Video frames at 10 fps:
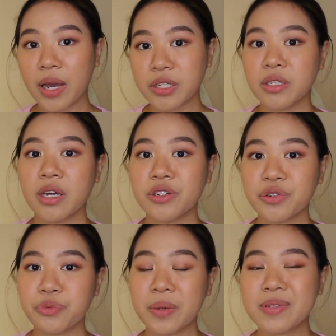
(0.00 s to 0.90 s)

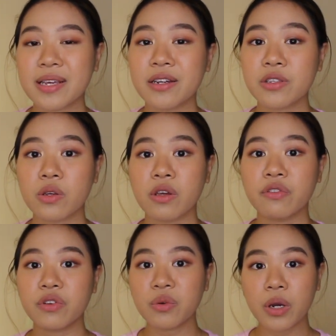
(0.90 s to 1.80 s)
education website. So
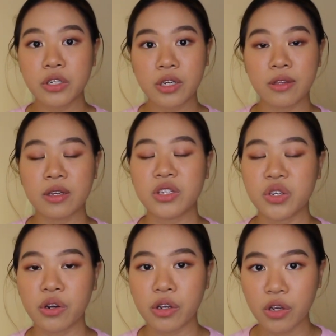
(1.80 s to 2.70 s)
if you're watching this,
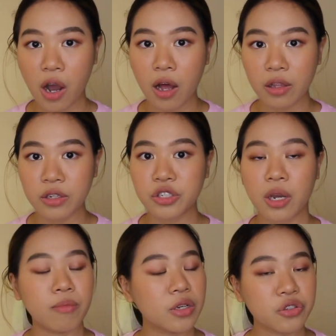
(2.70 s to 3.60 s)
you're in college.
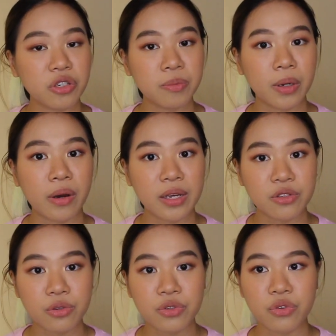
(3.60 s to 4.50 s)
I'm not sure about high
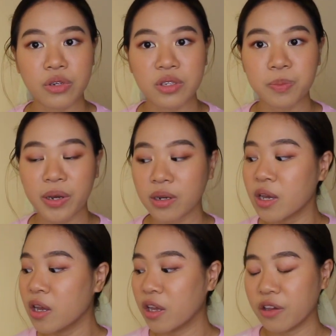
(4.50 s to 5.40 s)
school students, but
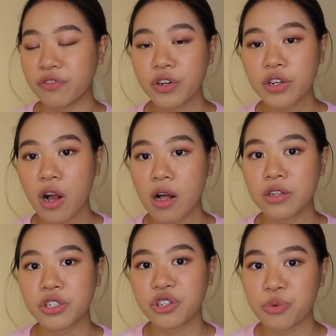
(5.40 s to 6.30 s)
if you're in
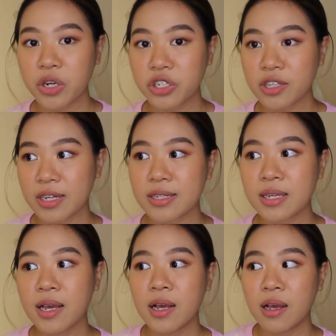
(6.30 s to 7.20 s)
college and you're watching this
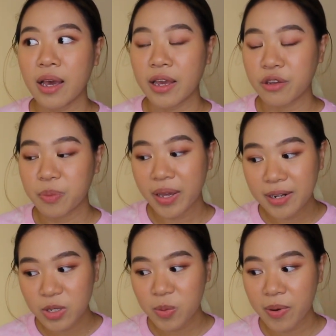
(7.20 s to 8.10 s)
and you're
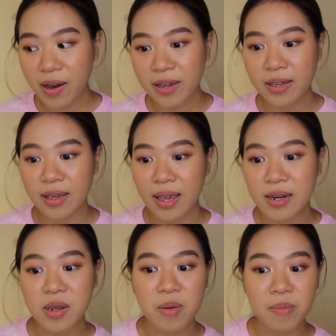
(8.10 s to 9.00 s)
planning to buy
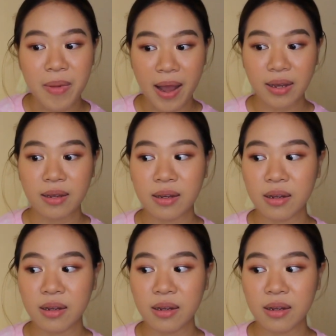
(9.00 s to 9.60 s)
any Mac